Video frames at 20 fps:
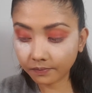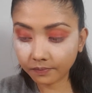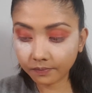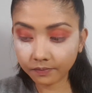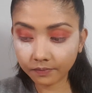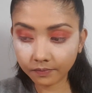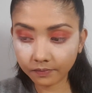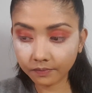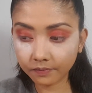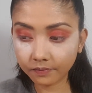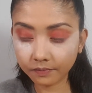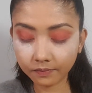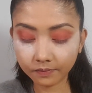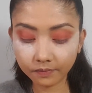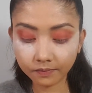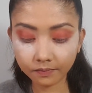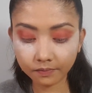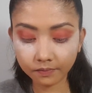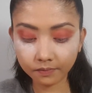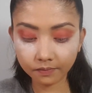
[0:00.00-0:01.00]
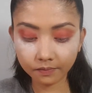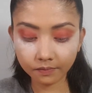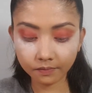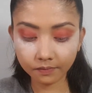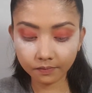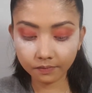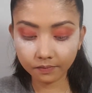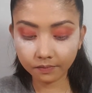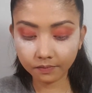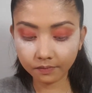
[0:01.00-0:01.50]

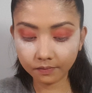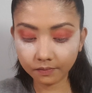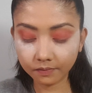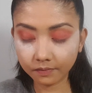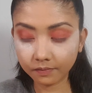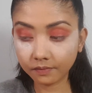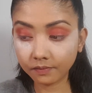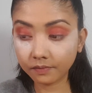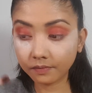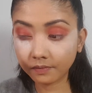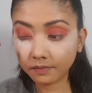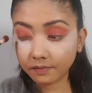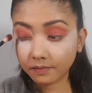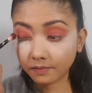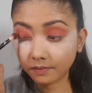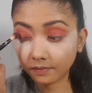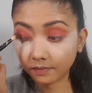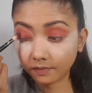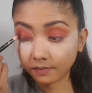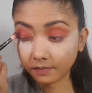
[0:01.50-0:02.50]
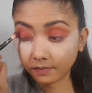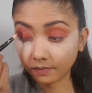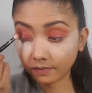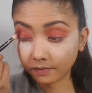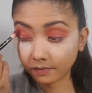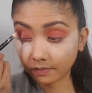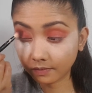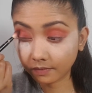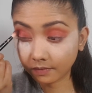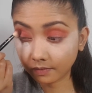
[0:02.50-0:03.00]

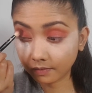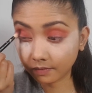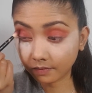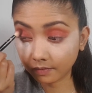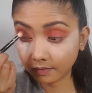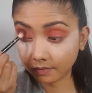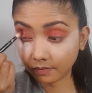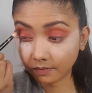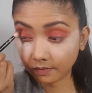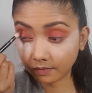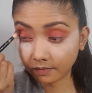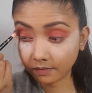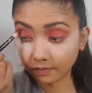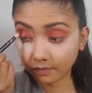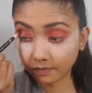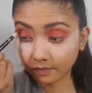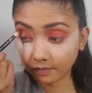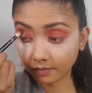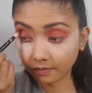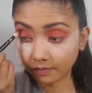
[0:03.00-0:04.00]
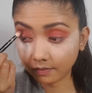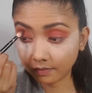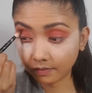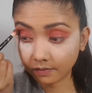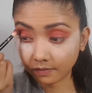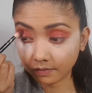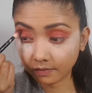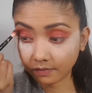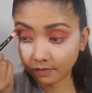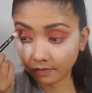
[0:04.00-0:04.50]

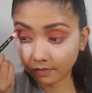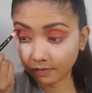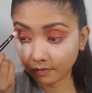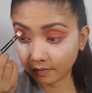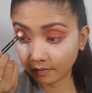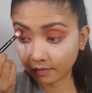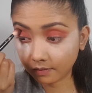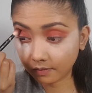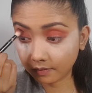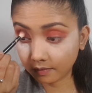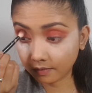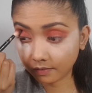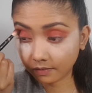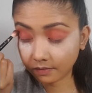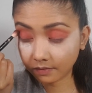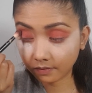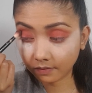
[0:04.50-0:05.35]
(no one is talking)